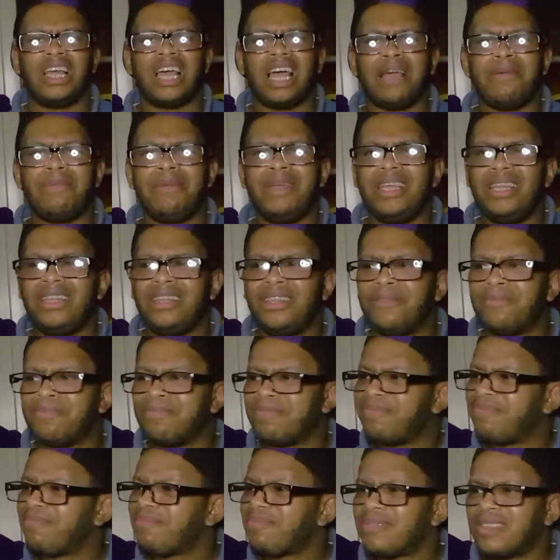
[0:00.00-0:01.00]
I mean,
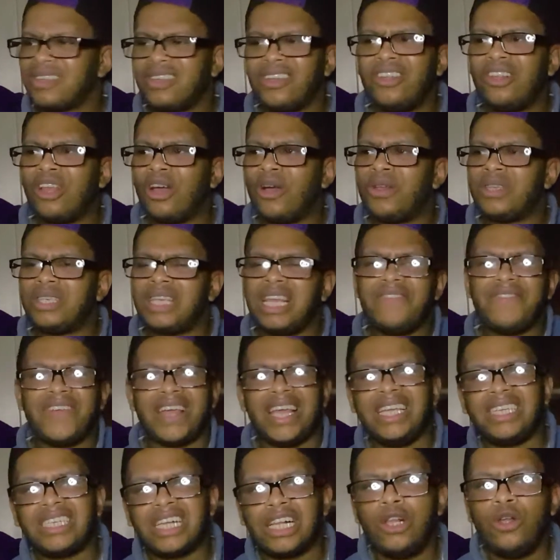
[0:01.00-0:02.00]
you know, it's either
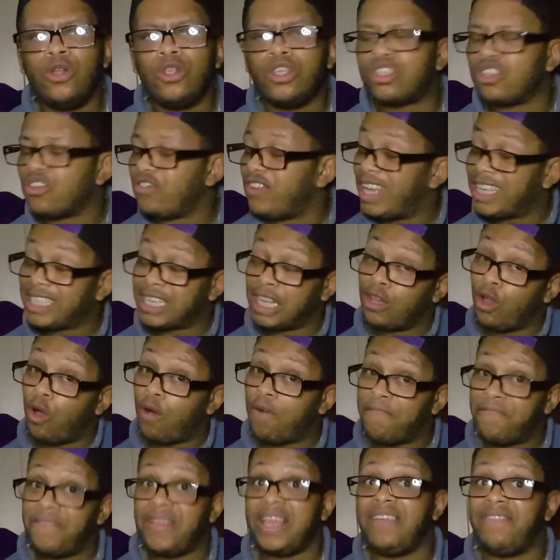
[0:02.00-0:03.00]
he's clueless or he has a lot
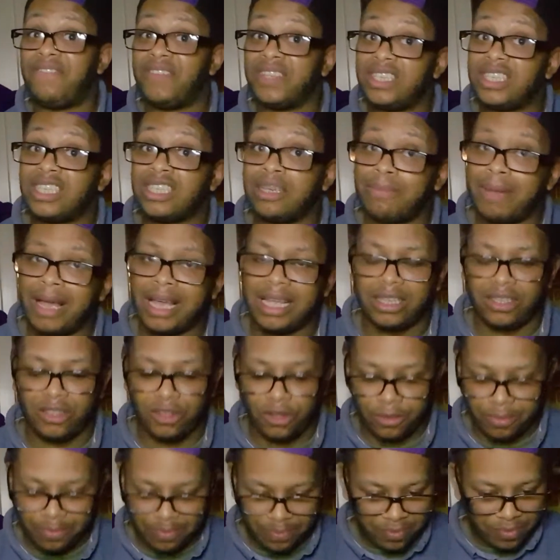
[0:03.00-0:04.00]
of faith in
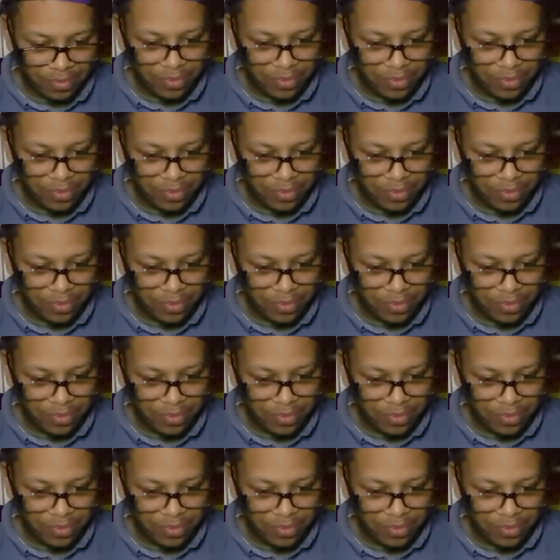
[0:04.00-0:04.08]
Zamasu.